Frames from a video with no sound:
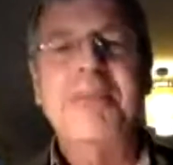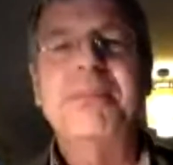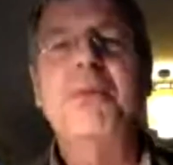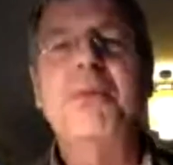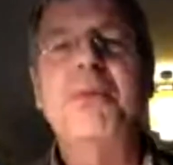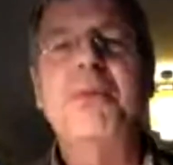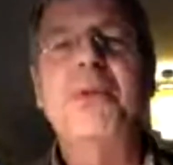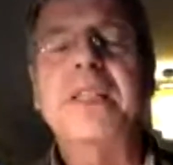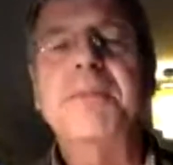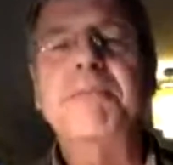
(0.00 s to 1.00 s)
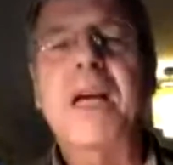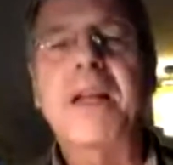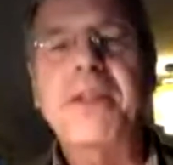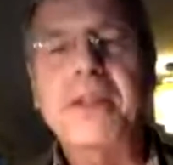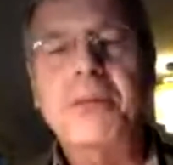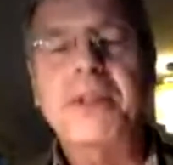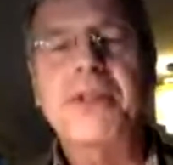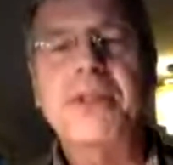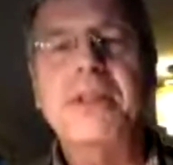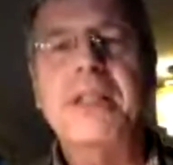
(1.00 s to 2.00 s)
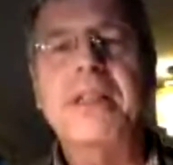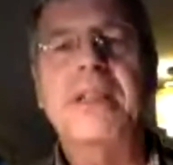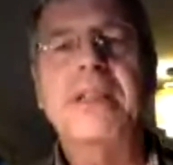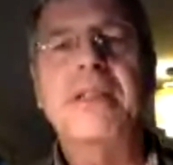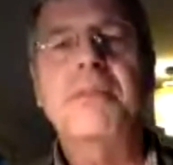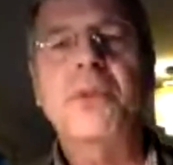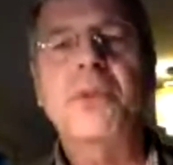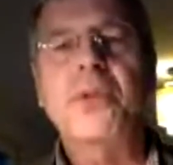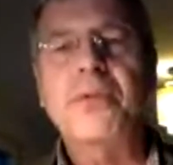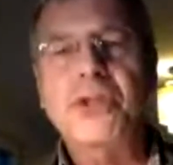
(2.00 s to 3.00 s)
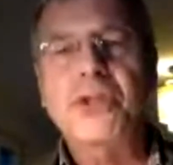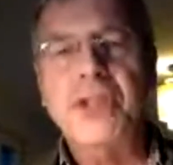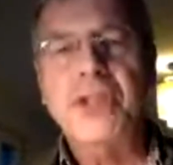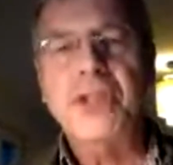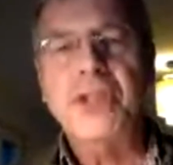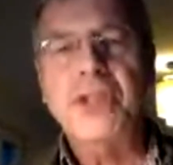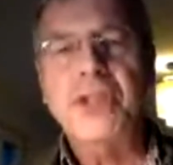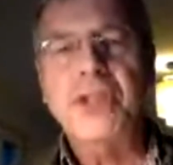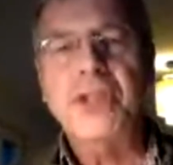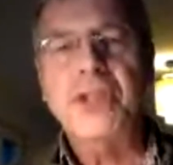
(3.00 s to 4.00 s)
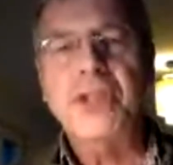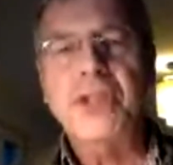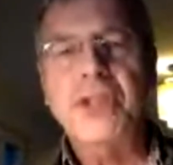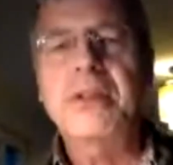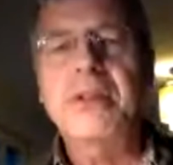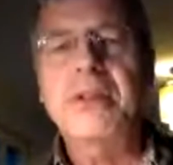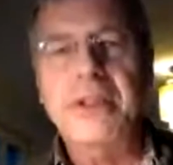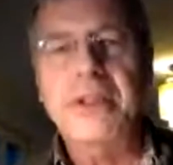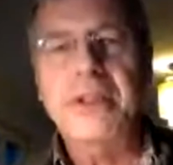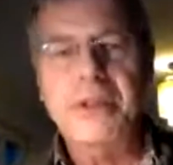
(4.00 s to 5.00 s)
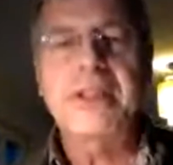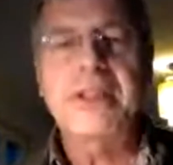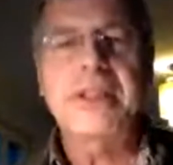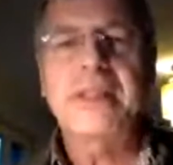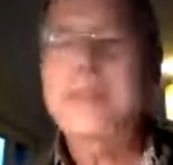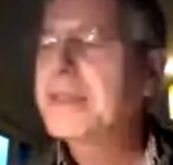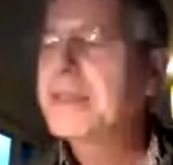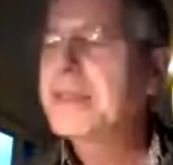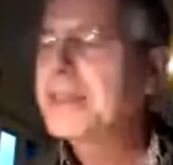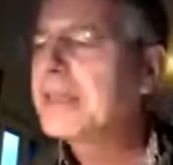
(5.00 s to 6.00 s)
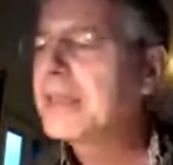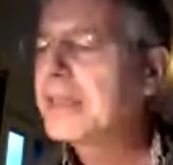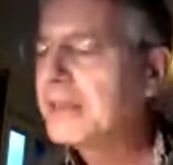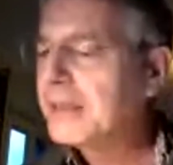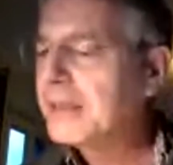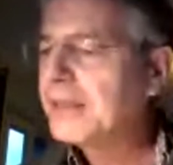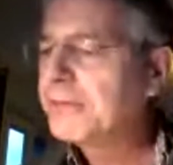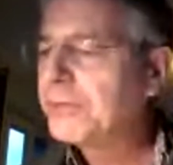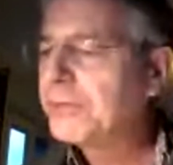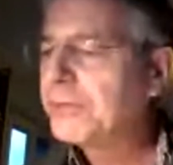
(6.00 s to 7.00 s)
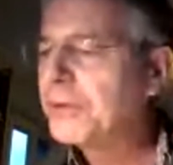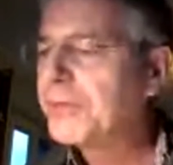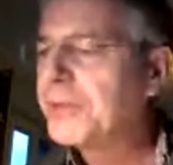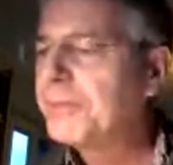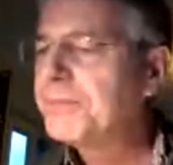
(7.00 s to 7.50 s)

But there were other questions that are more of general interest, and I think of them.